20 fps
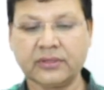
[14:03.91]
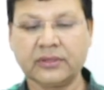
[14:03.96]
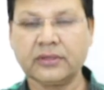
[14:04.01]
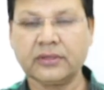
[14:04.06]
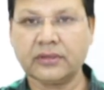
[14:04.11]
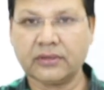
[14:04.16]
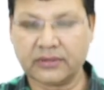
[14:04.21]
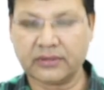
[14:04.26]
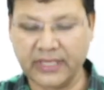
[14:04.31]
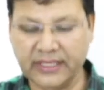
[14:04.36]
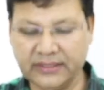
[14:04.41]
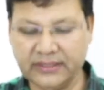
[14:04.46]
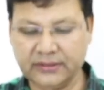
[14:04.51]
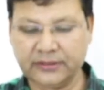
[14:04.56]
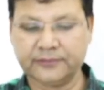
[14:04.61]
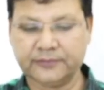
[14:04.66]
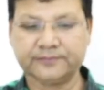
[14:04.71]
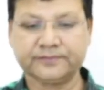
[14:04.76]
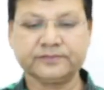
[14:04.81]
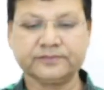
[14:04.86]
right?
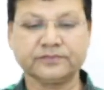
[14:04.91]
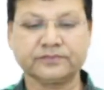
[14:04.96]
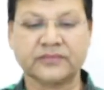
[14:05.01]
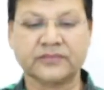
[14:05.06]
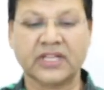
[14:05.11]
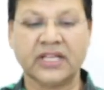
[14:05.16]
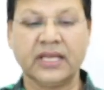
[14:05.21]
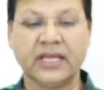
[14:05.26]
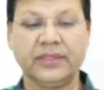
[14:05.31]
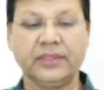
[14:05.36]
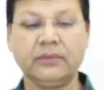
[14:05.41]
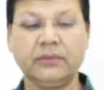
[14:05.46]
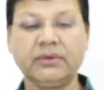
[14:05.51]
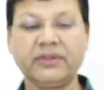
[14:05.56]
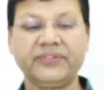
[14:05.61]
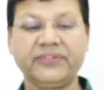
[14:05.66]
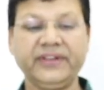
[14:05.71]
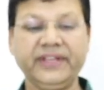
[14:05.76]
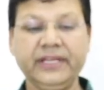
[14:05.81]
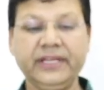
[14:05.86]
Number
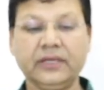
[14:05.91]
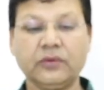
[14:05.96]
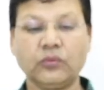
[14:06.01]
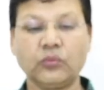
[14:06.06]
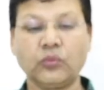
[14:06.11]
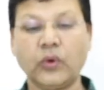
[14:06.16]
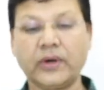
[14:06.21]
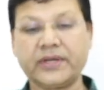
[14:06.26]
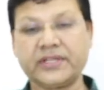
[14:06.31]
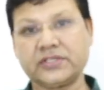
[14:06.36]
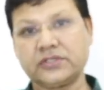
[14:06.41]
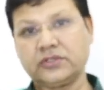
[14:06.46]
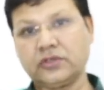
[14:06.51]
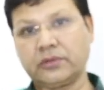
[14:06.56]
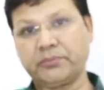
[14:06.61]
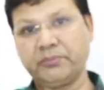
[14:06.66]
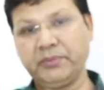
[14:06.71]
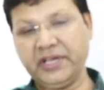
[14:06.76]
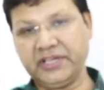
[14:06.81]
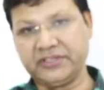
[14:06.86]
3, what is your
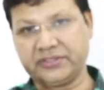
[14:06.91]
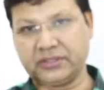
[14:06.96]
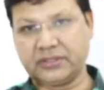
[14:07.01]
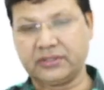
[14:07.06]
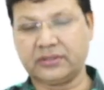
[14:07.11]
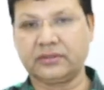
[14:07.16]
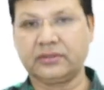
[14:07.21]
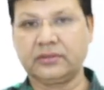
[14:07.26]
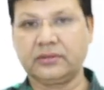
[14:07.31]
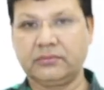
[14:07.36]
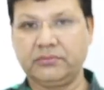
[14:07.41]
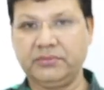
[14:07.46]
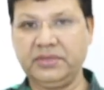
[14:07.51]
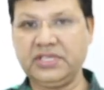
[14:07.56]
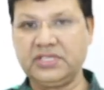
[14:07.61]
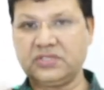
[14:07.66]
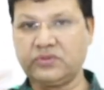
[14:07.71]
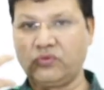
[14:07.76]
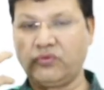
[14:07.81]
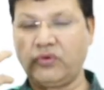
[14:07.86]
major?
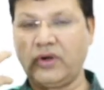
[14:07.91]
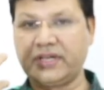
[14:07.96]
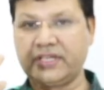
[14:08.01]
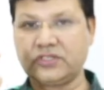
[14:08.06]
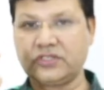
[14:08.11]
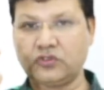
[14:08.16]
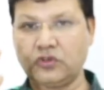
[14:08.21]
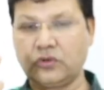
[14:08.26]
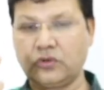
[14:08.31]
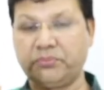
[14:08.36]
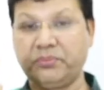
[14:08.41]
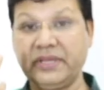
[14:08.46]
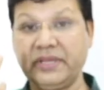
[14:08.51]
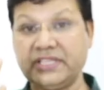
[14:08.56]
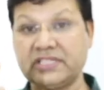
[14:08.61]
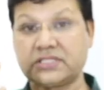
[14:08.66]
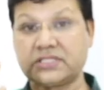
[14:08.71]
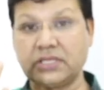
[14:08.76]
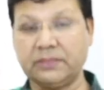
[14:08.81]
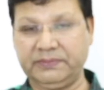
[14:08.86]
Means what is your main
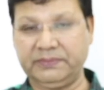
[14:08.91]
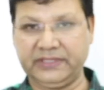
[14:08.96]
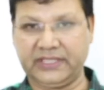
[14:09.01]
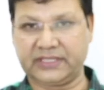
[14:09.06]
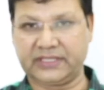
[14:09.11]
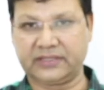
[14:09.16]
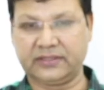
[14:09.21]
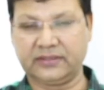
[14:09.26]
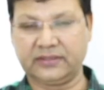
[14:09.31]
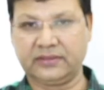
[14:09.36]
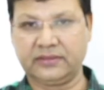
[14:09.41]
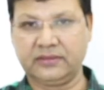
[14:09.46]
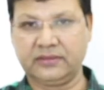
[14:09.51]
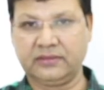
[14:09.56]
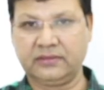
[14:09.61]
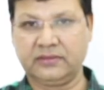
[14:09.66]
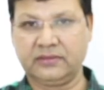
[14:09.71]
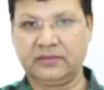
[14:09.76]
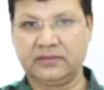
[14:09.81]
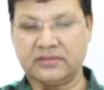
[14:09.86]
subject?
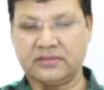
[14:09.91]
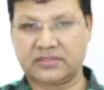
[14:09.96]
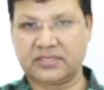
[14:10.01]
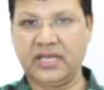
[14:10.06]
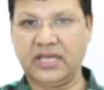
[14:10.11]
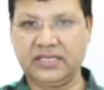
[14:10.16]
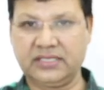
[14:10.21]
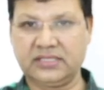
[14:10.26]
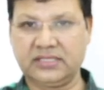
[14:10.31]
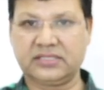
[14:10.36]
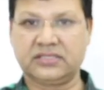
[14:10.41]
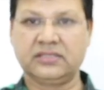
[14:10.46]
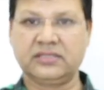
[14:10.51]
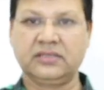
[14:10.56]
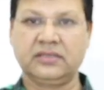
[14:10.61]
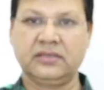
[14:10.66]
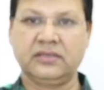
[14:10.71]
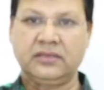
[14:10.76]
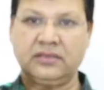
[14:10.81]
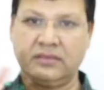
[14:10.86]
Science,
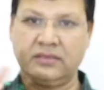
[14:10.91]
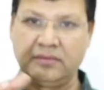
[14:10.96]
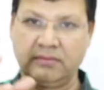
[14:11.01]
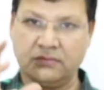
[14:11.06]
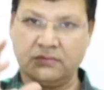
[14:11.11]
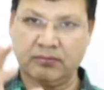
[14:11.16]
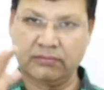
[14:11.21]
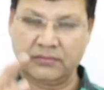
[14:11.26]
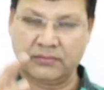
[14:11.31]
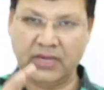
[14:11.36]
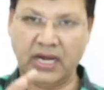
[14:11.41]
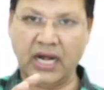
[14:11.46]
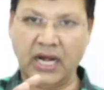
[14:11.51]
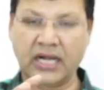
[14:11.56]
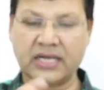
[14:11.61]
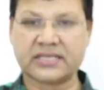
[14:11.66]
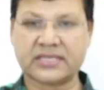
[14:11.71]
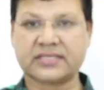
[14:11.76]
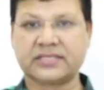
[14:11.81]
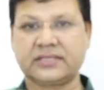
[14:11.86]

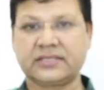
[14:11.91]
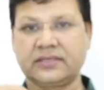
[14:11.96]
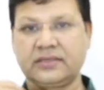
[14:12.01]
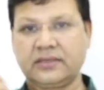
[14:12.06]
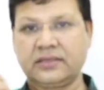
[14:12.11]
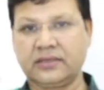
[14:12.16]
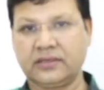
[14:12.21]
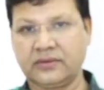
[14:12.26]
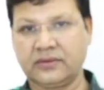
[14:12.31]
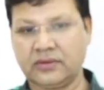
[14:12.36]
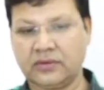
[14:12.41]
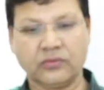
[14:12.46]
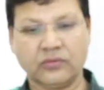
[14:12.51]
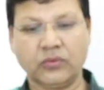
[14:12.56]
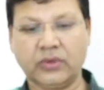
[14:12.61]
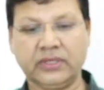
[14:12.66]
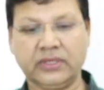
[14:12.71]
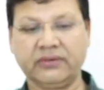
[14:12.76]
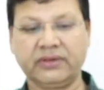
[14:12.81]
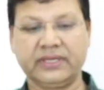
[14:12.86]
arts,
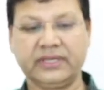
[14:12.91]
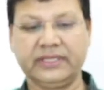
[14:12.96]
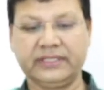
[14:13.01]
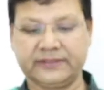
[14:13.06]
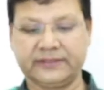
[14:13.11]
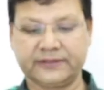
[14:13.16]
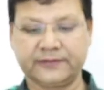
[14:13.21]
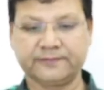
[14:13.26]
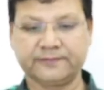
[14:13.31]
whatever it is.